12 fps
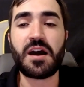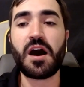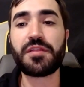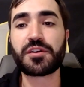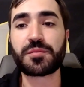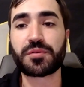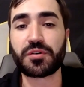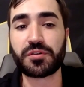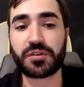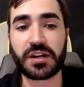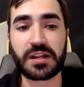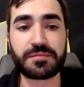other
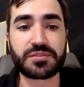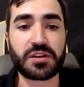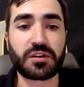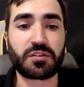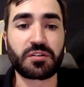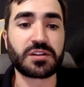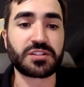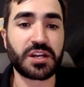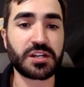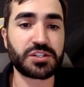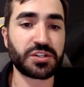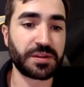programs across the
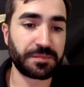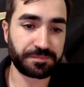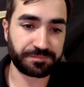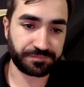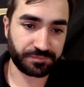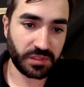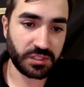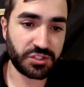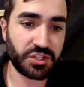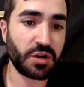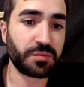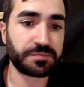country.
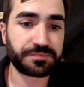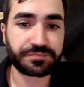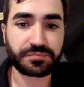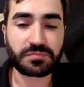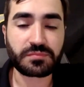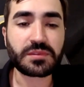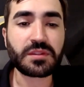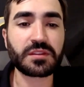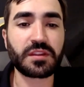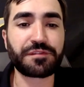So the